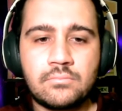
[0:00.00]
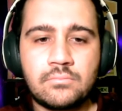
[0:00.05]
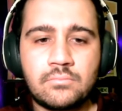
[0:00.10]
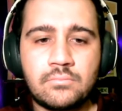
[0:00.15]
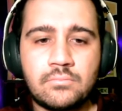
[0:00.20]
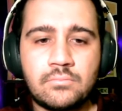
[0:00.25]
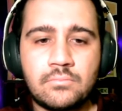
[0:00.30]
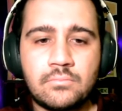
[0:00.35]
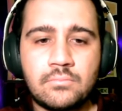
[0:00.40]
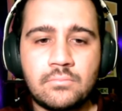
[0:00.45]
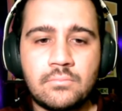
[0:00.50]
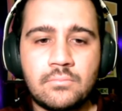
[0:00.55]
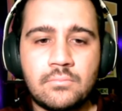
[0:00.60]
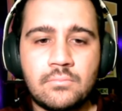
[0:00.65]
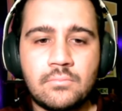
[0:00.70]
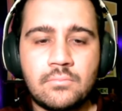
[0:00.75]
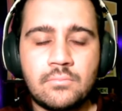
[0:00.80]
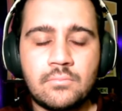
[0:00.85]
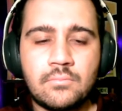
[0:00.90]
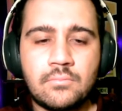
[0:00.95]

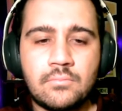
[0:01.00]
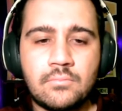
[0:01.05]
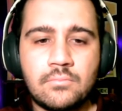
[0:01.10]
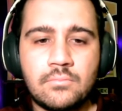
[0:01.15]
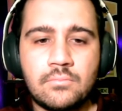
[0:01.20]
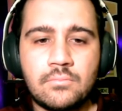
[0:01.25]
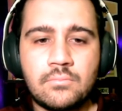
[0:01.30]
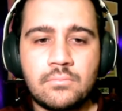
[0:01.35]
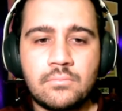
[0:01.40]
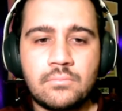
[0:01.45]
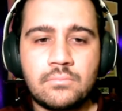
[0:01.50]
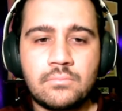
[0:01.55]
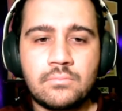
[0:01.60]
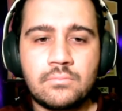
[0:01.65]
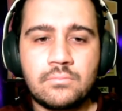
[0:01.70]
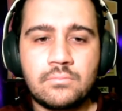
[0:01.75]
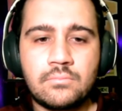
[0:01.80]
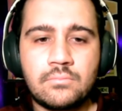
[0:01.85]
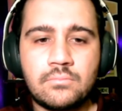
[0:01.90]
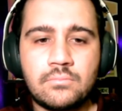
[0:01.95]

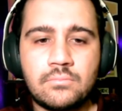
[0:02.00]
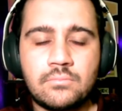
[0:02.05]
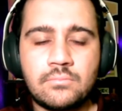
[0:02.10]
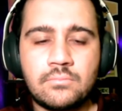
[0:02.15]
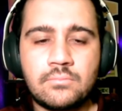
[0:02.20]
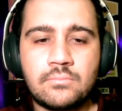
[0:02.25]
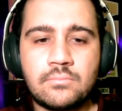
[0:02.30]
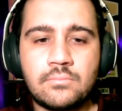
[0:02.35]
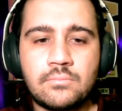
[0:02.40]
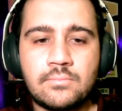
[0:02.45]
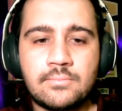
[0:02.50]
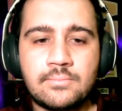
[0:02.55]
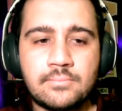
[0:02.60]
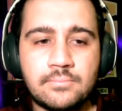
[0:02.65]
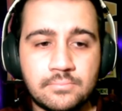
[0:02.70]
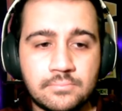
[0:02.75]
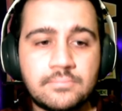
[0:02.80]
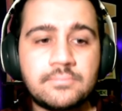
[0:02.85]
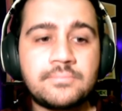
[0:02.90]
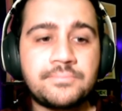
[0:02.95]

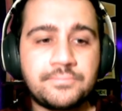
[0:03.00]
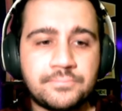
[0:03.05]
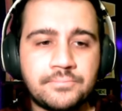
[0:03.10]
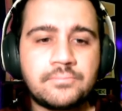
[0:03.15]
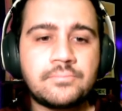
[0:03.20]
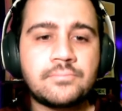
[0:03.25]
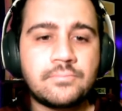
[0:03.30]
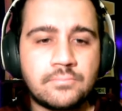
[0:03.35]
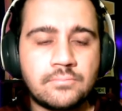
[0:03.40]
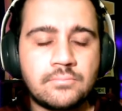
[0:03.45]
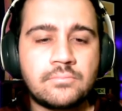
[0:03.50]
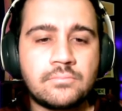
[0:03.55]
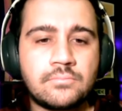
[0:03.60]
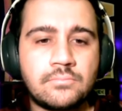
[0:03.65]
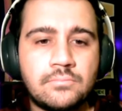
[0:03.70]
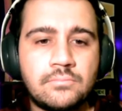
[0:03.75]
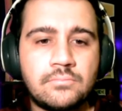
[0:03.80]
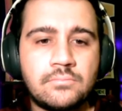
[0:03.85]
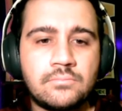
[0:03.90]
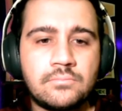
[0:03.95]

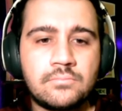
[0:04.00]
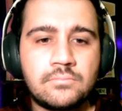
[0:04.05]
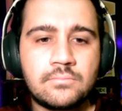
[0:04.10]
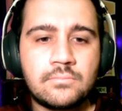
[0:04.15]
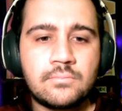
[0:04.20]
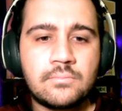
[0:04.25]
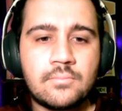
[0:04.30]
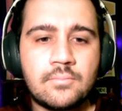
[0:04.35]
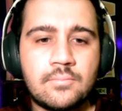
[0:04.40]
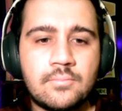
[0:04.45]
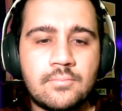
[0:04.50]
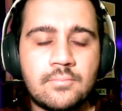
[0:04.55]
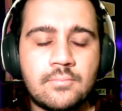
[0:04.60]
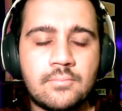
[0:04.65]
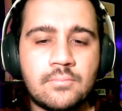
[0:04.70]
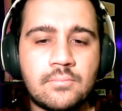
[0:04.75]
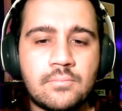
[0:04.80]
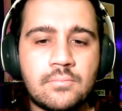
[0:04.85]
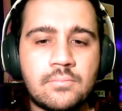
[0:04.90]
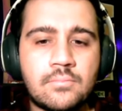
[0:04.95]

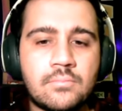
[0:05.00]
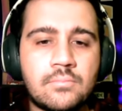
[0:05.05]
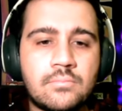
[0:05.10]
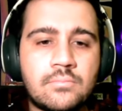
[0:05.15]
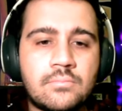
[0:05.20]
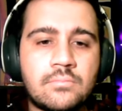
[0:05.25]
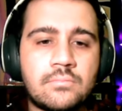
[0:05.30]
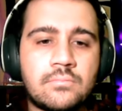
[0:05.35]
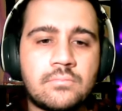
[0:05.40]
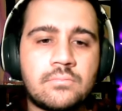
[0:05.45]
The person shown says nothing.